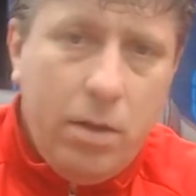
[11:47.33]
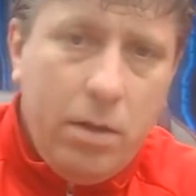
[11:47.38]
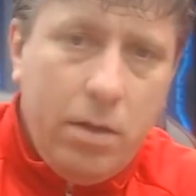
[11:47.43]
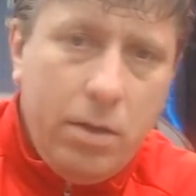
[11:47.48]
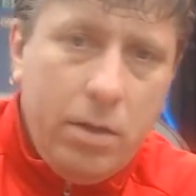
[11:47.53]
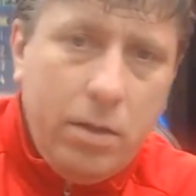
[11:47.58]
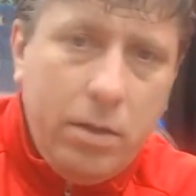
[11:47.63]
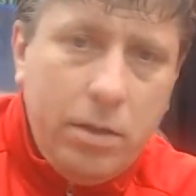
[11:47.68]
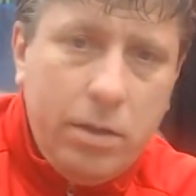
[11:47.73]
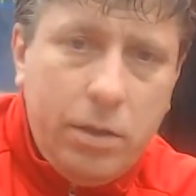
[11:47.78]

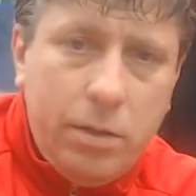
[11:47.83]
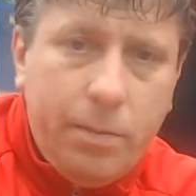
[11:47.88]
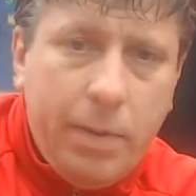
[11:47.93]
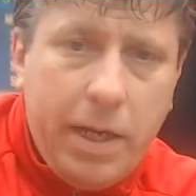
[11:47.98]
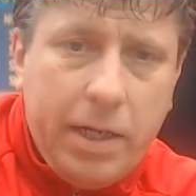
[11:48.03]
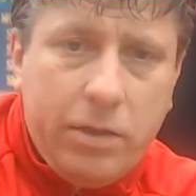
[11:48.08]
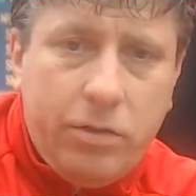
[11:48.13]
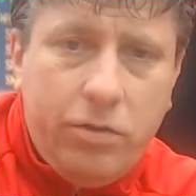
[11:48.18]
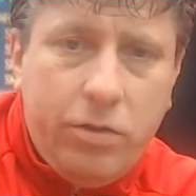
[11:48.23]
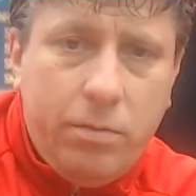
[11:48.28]

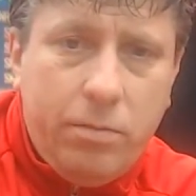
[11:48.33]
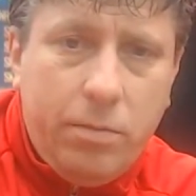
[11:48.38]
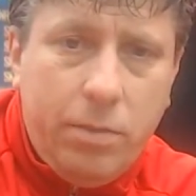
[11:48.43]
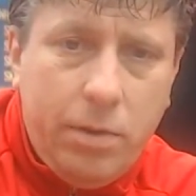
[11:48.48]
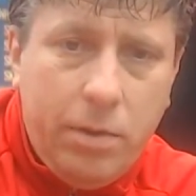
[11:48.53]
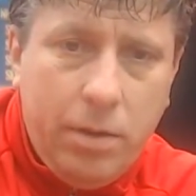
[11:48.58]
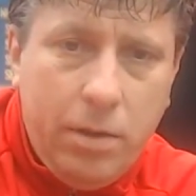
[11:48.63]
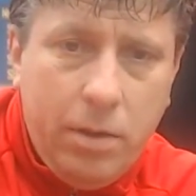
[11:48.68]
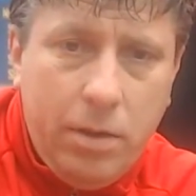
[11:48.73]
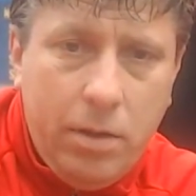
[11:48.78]
Spectrum
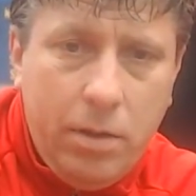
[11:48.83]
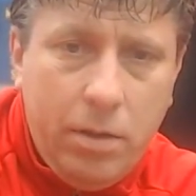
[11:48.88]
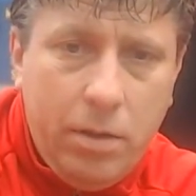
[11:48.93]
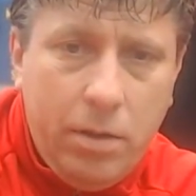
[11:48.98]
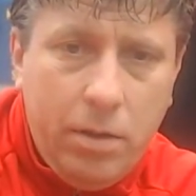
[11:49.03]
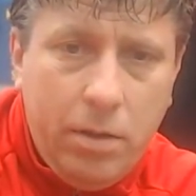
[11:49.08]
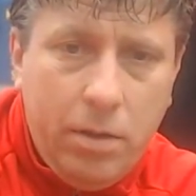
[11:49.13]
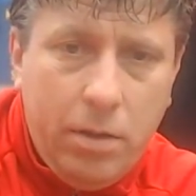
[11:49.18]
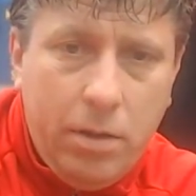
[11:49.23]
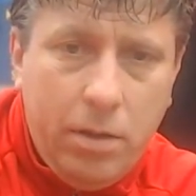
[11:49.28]

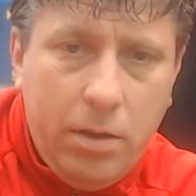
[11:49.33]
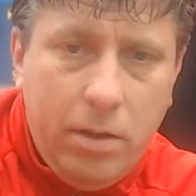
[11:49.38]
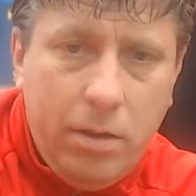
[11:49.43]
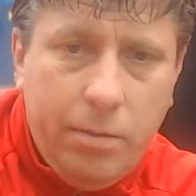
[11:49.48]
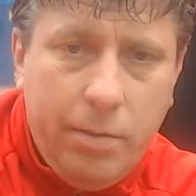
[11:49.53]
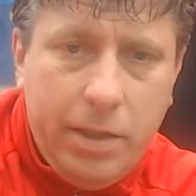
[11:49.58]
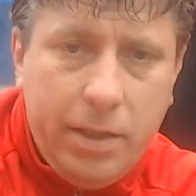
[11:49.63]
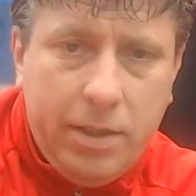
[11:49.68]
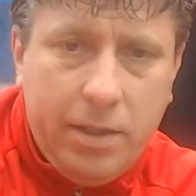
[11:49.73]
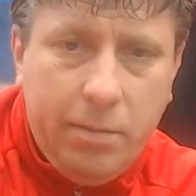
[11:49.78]

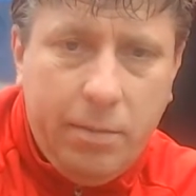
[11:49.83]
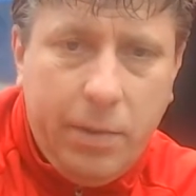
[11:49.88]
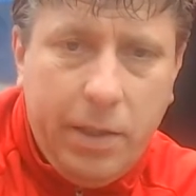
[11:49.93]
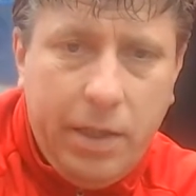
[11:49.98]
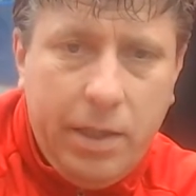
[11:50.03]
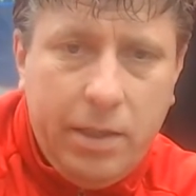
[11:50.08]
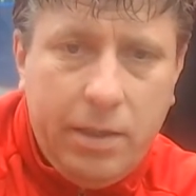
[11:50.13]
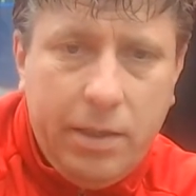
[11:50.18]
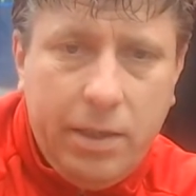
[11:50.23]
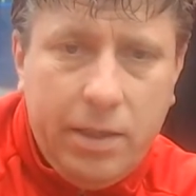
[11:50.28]
bits and
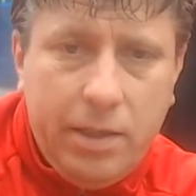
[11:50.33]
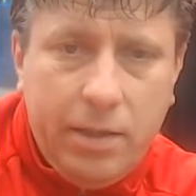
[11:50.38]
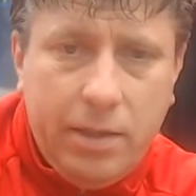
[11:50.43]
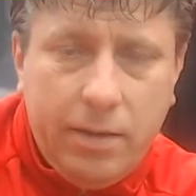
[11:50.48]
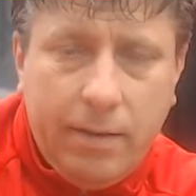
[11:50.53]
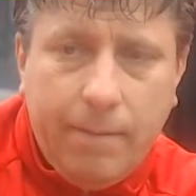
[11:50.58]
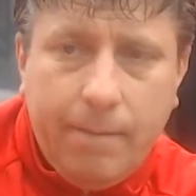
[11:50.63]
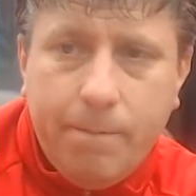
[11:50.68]
pieces?